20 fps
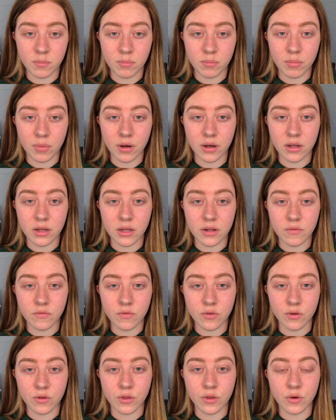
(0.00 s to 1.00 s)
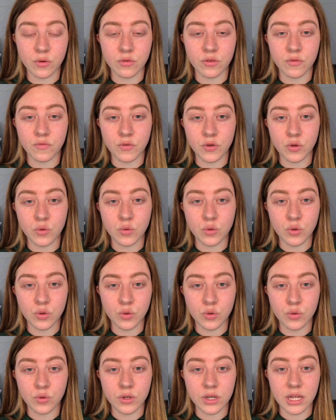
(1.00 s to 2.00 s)
but for those of you
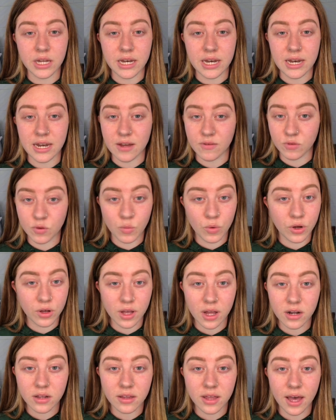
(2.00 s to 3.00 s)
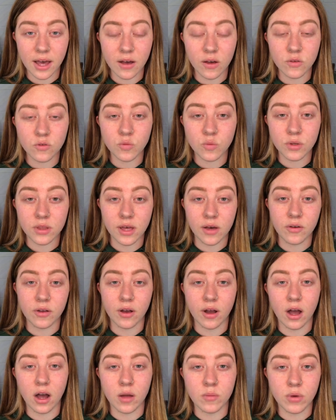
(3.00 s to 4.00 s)
who can never walk out of the house without your
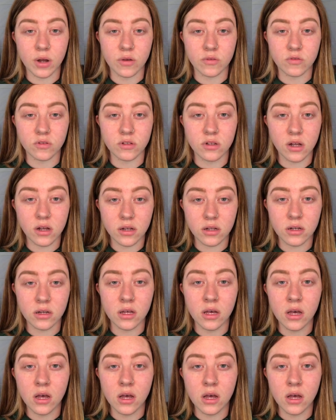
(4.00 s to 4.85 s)
eyebrows done,